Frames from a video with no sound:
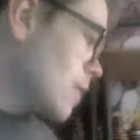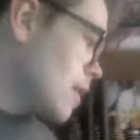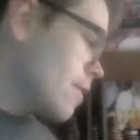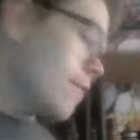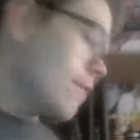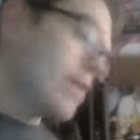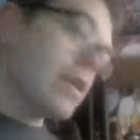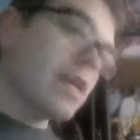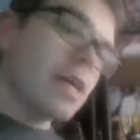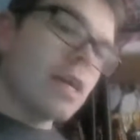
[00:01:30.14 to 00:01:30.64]

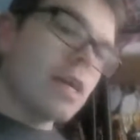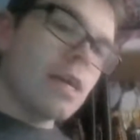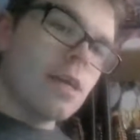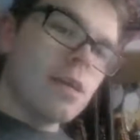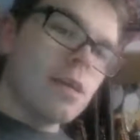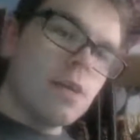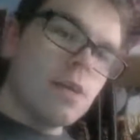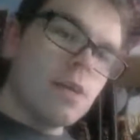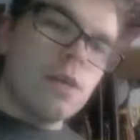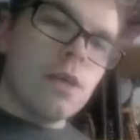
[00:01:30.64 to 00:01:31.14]
over here,
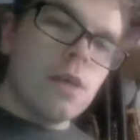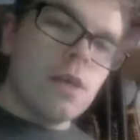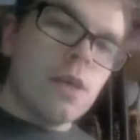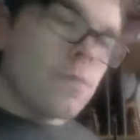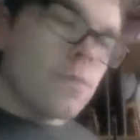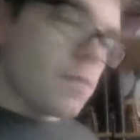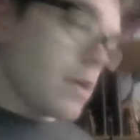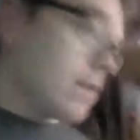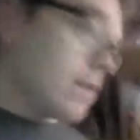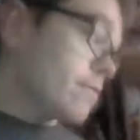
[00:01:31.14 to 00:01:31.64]

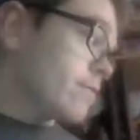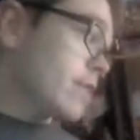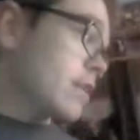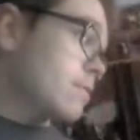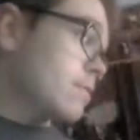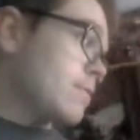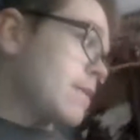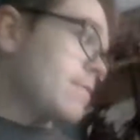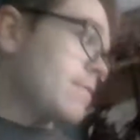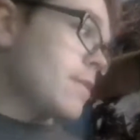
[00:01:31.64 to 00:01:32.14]
but I'm thinking
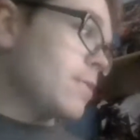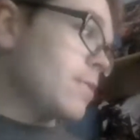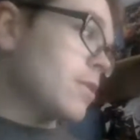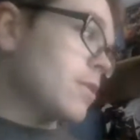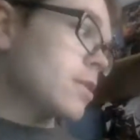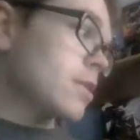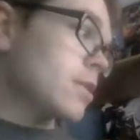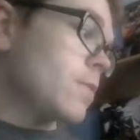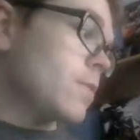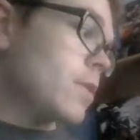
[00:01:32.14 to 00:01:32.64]
about maybe
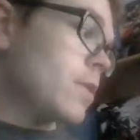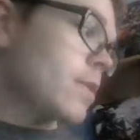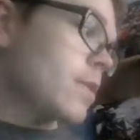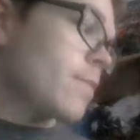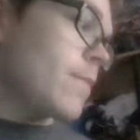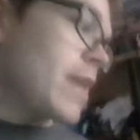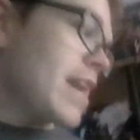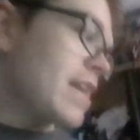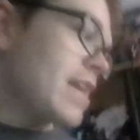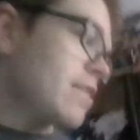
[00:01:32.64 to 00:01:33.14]
putting
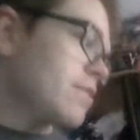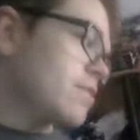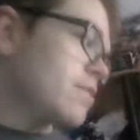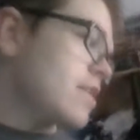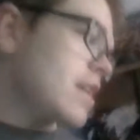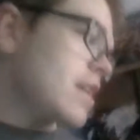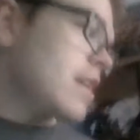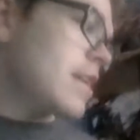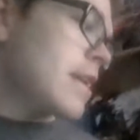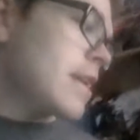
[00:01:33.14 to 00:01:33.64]
companions
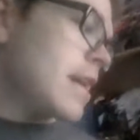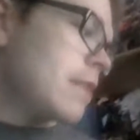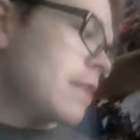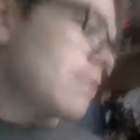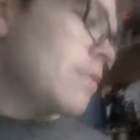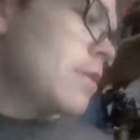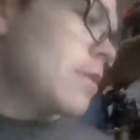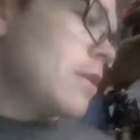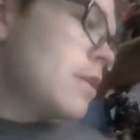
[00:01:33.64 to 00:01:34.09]
there now